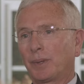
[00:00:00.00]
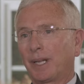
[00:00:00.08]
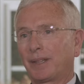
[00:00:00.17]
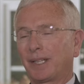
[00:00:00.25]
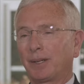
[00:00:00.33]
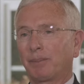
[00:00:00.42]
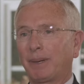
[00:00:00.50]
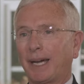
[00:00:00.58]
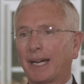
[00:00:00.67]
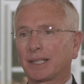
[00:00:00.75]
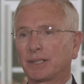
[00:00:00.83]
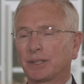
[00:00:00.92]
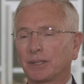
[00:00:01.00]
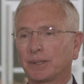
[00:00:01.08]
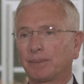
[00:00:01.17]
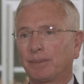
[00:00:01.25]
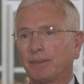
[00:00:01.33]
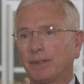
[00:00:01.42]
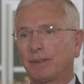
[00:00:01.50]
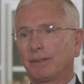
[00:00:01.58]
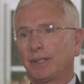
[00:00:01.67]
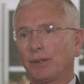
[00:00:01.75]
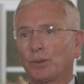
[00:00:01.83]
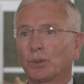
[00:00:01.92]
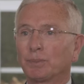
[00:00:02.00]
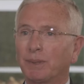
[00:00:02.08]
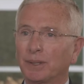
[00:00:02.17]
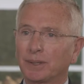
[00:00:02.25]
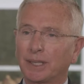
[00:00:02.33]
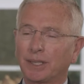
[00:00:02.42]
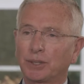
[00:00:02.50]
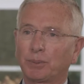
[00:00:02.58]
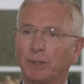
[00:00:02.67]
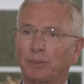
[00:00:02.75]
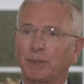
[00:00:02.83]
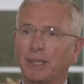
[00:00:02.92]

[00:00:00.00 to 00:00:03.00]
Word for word: When I think back to the old buildings where